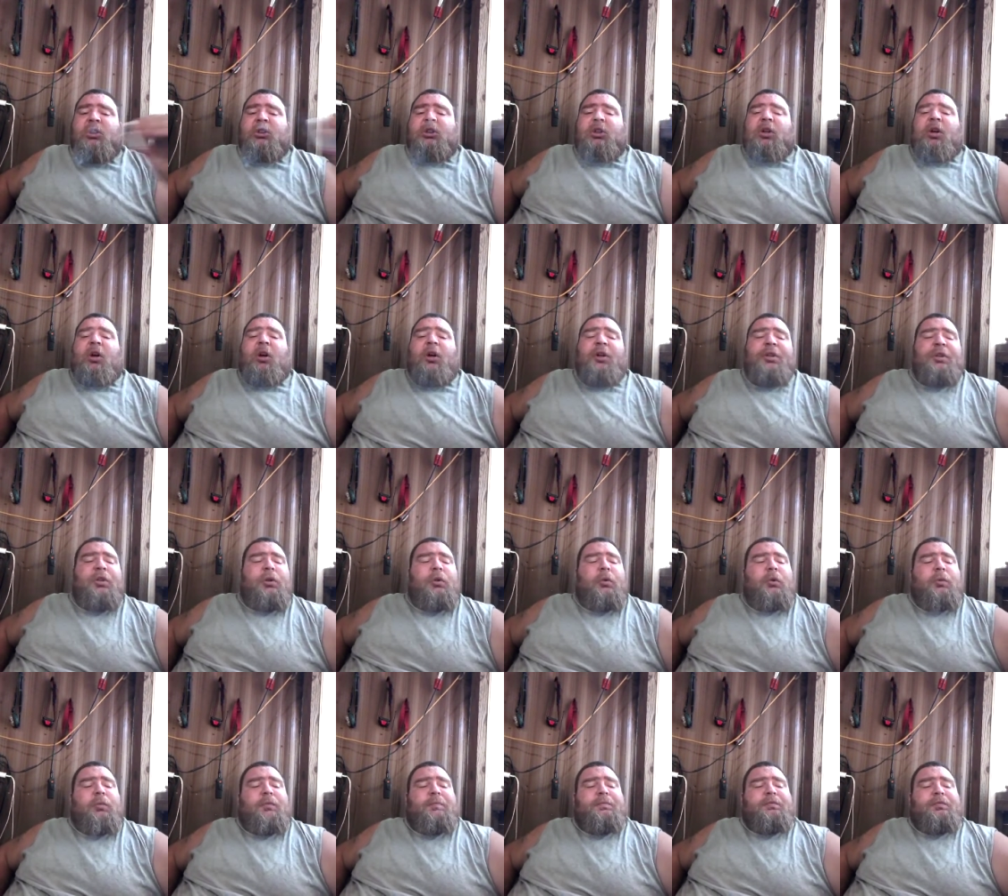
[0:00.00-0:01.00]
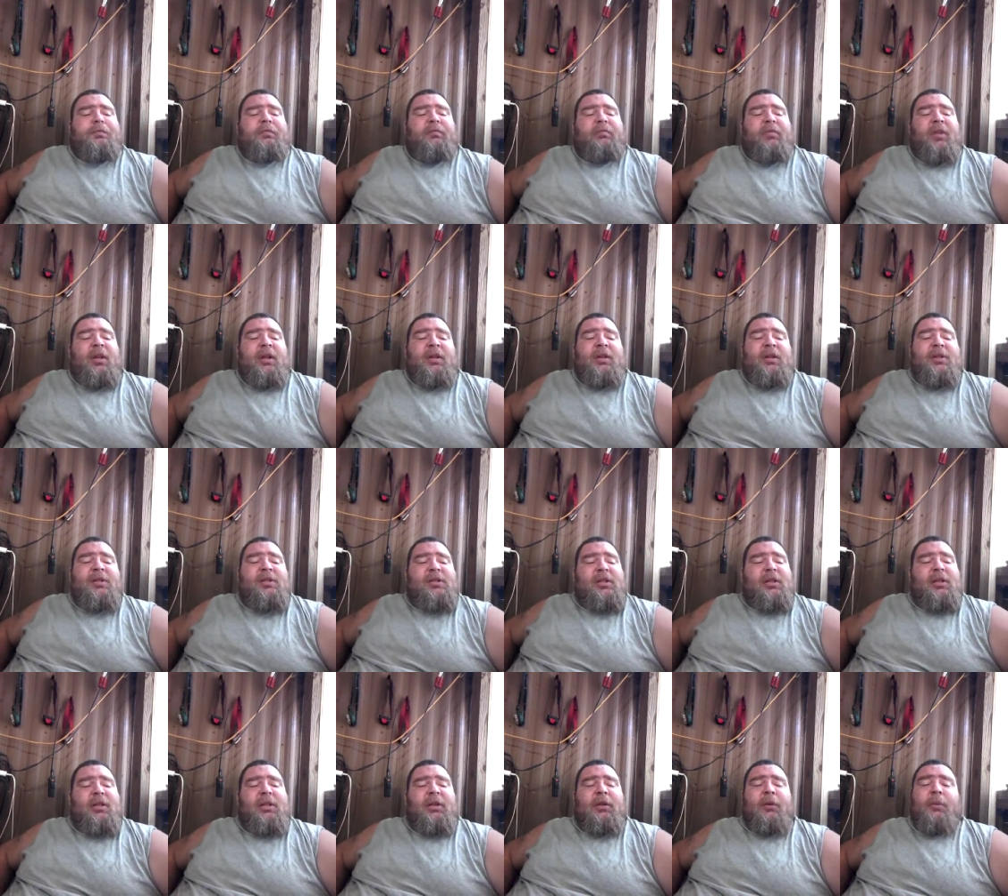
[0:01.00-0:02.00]
Are you in a
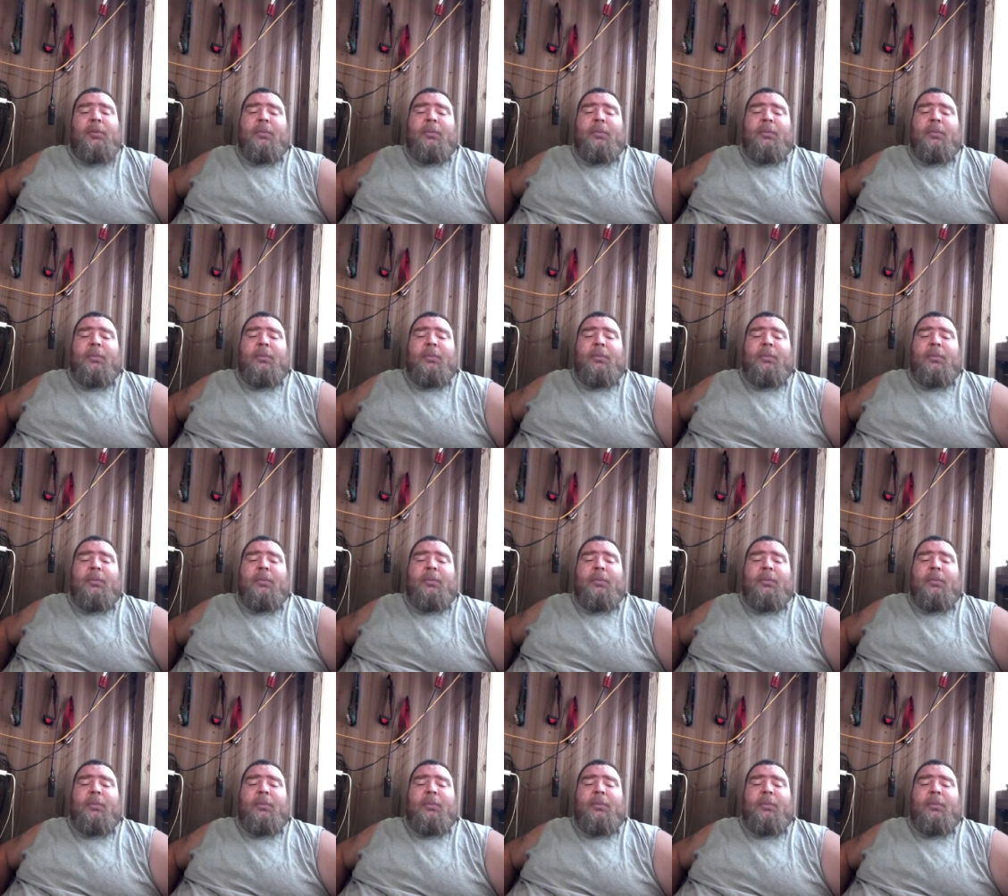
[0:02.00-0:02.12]
city?